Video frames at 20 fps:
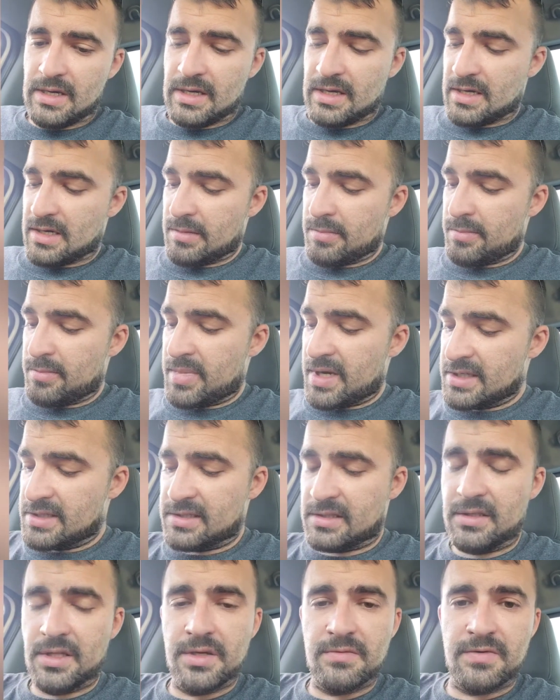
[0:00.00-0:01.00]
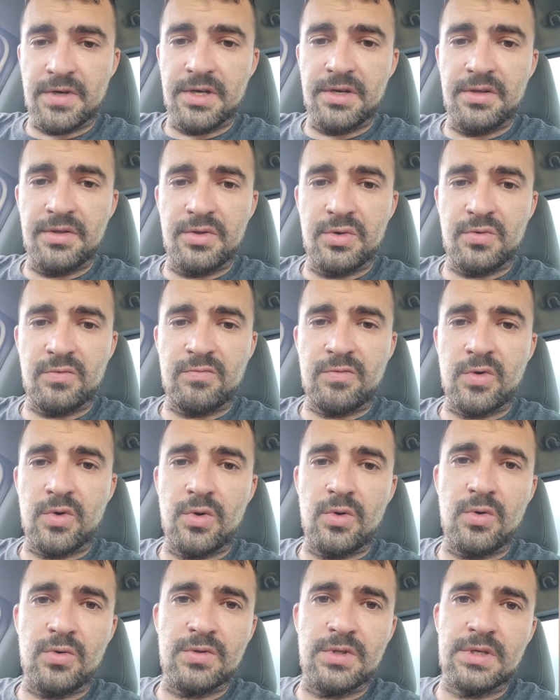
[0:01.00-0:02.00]
I'm basically ready to
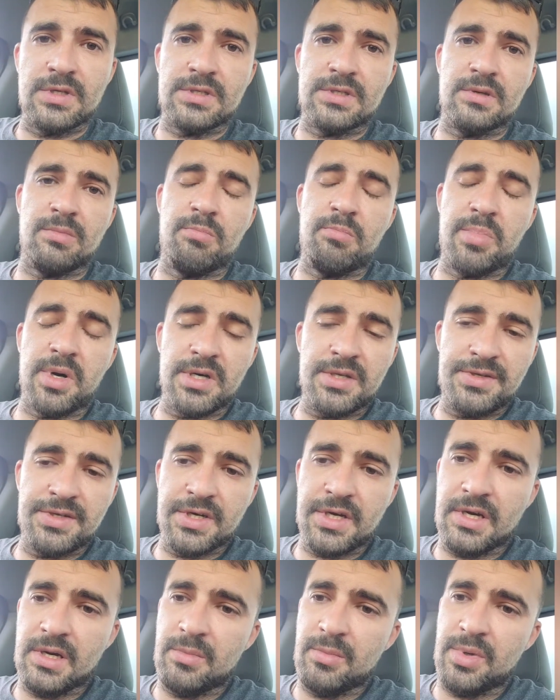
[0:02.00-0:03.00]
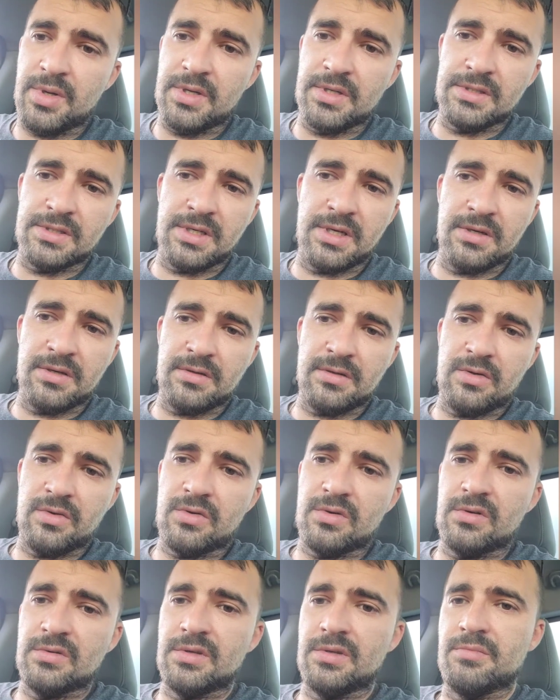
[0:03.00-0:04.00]
roll. There's a bunch of companies here
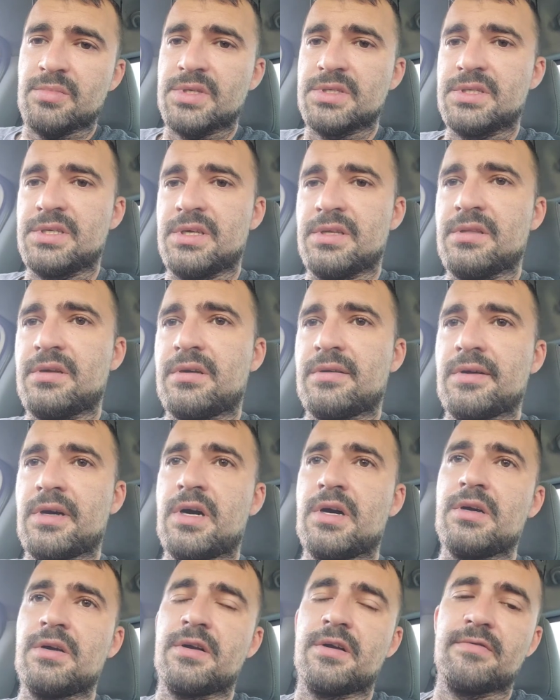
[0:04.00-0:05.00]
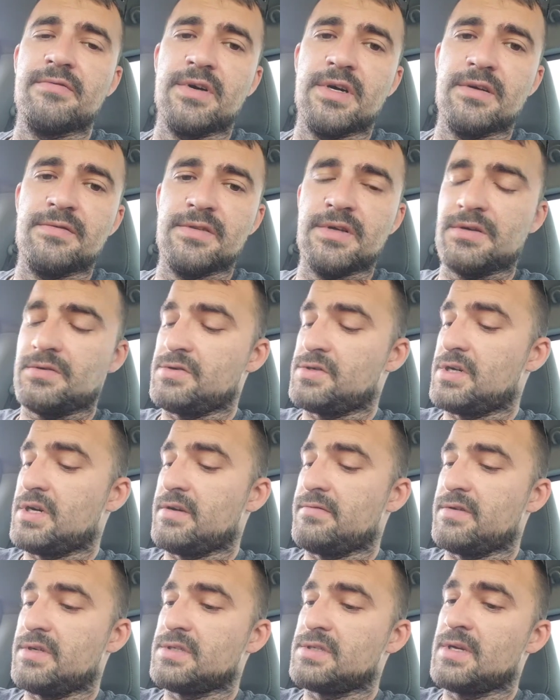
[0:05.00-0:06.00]
locally in BC that are hiring 5-ton
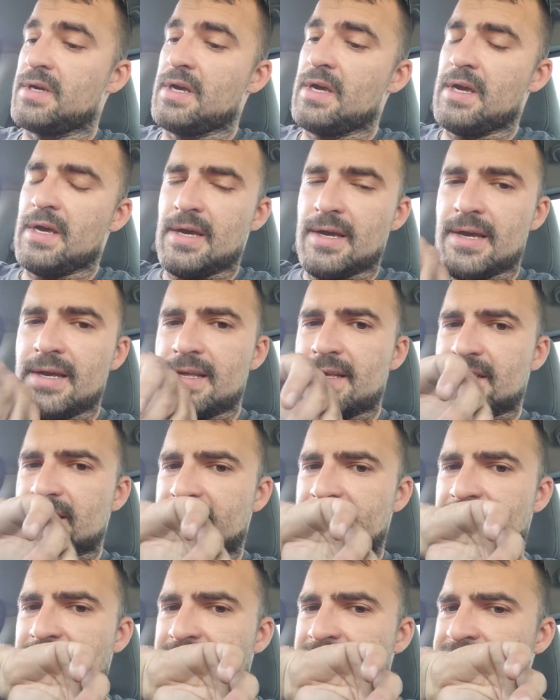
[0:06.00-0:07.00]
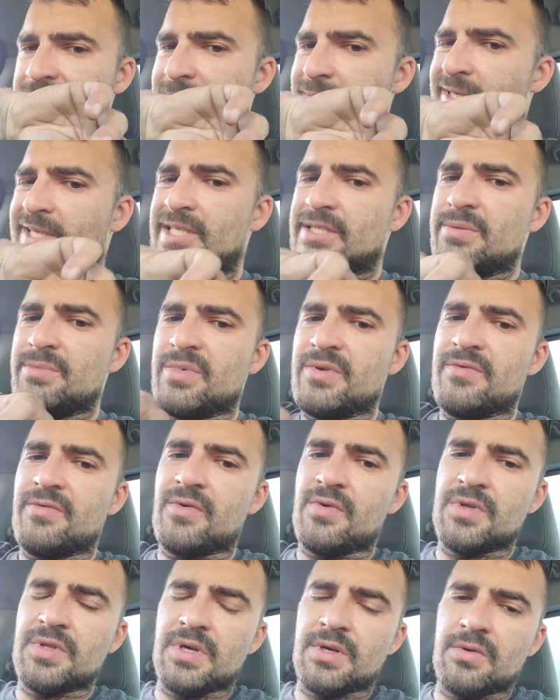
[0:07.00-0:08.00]
drivers. As I mentioned
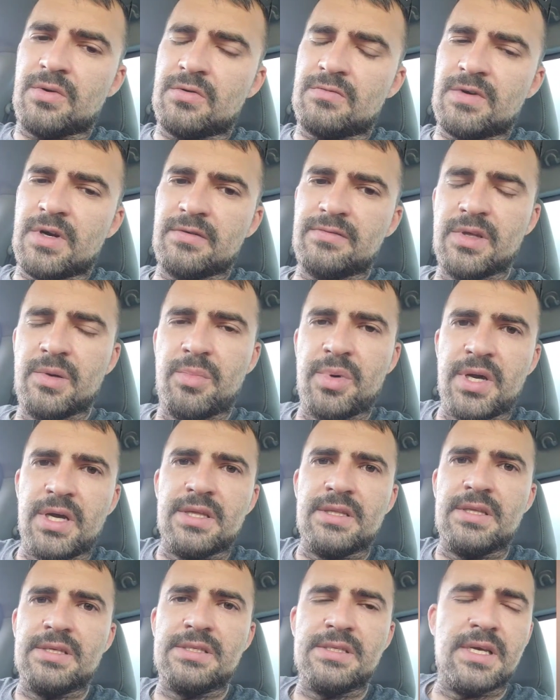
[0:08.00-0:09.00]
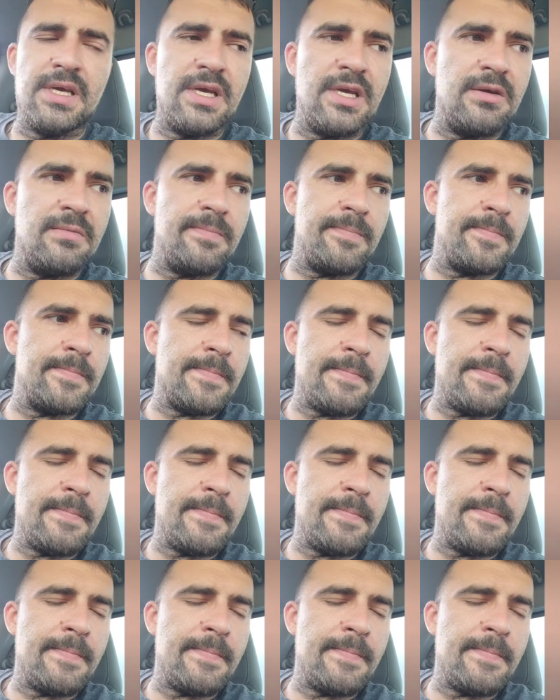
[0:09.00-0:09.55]
before, they all roughly paid the same.